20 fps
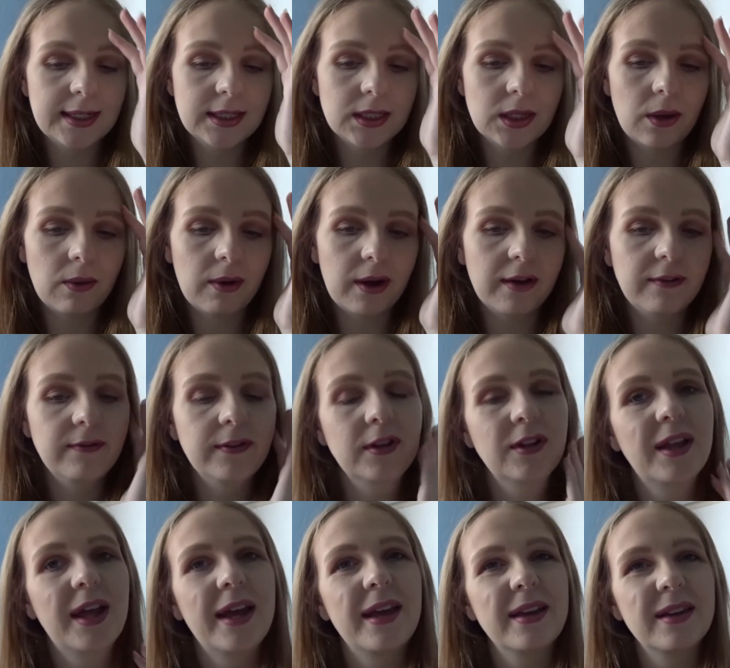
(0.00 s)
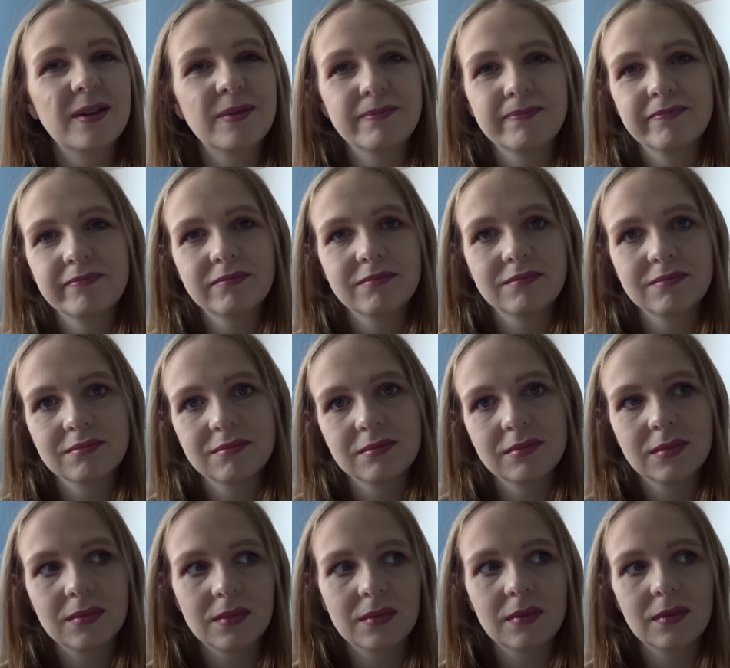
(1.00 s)
So I feel like
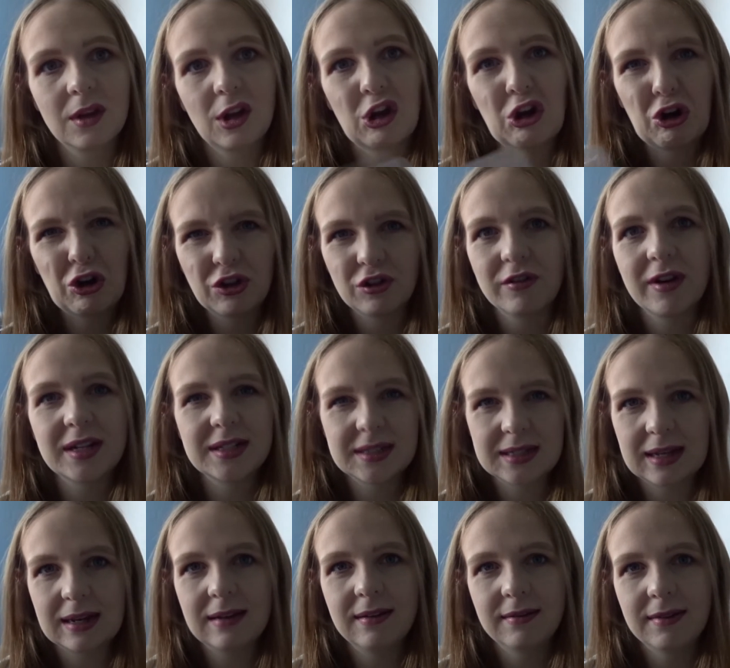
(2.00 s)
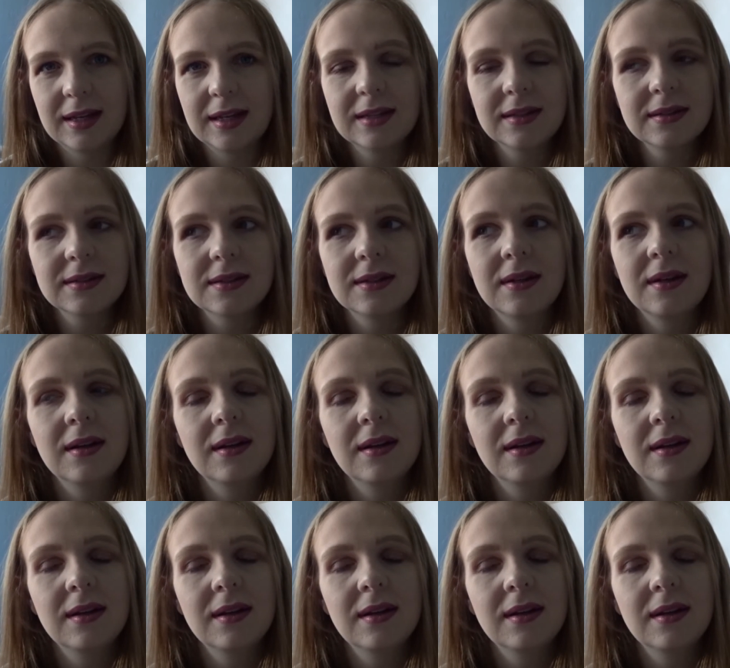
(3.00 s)
on the grand scale of things,